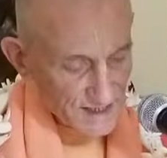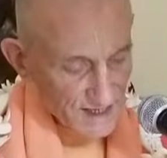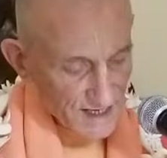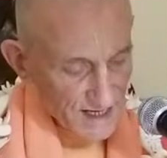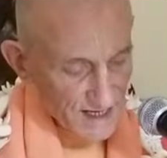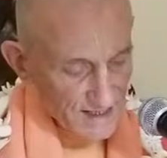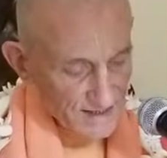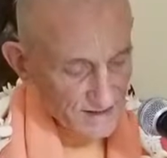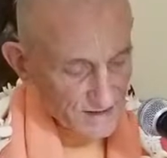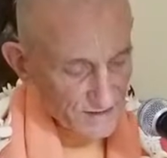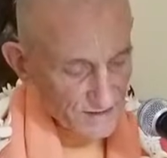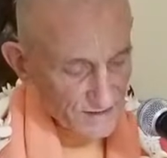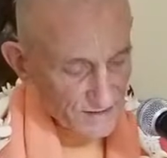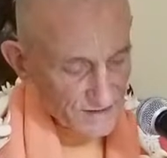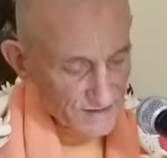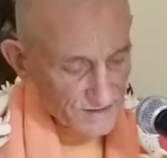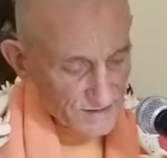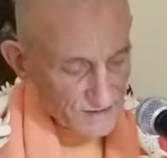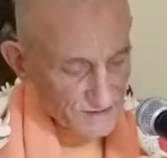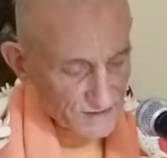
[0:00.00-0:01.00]
and the Lord
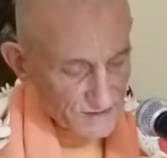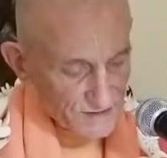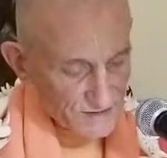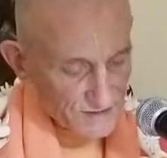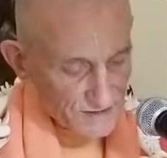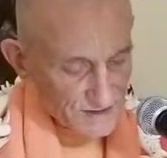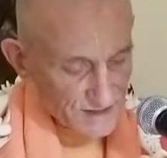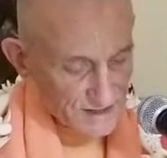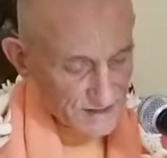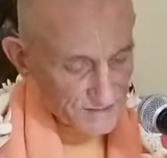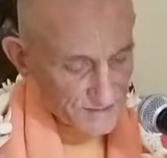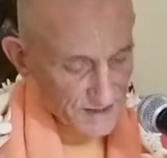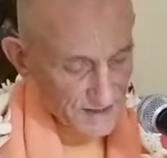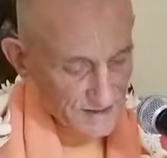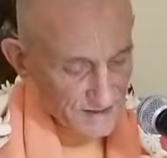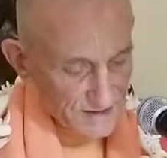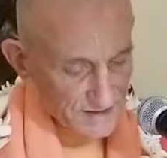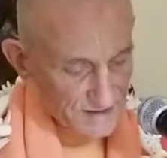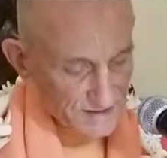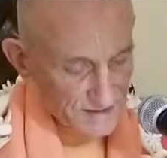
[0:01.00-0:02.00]
introduced his
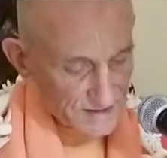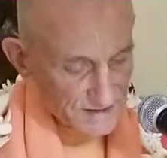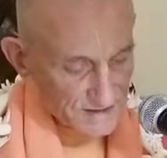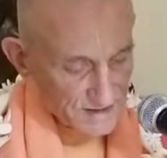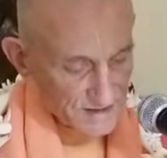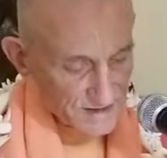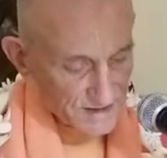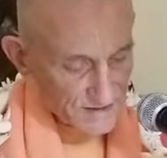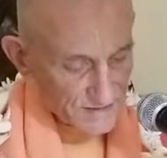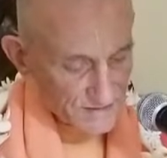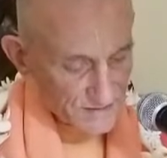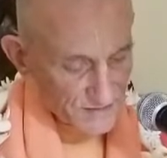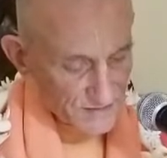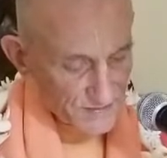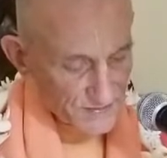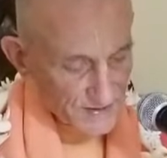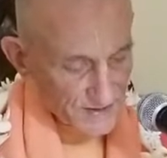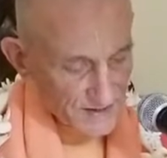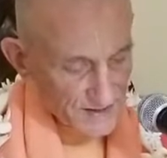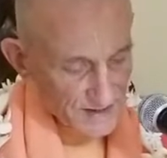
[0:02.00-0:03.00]
brothers
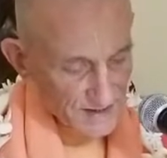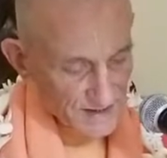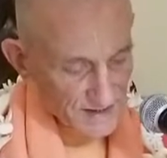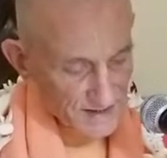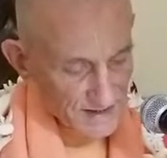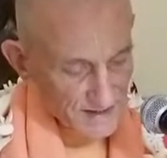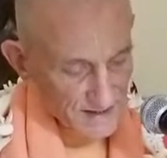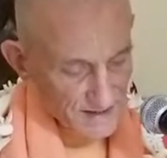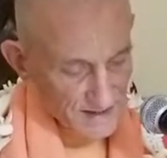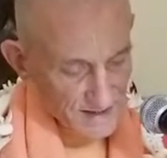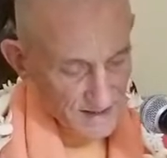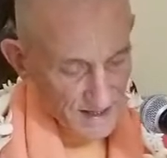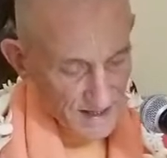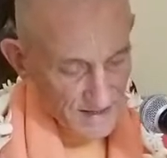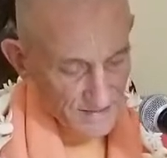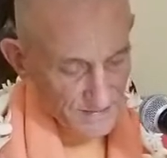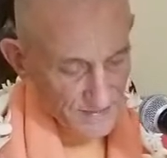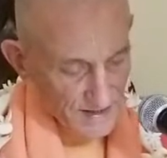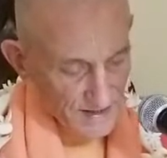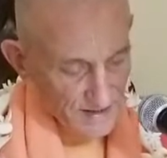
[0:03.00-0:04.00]
Rupa
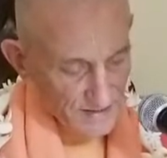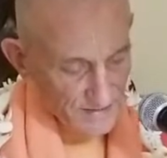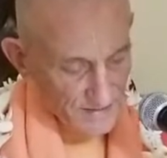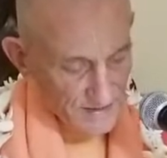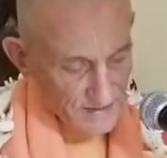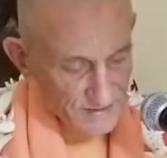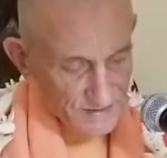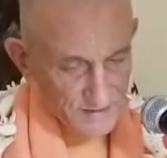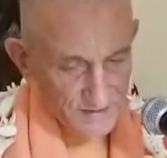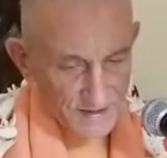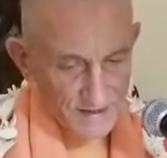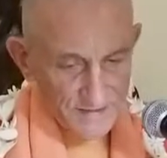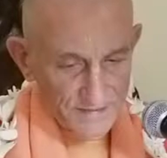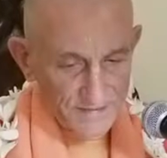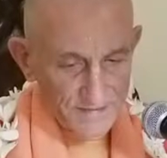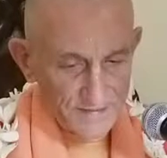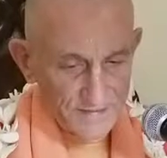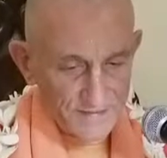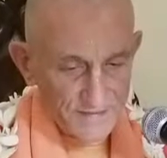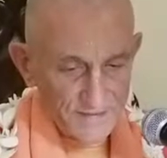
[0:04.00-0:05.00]
and Balabha to him.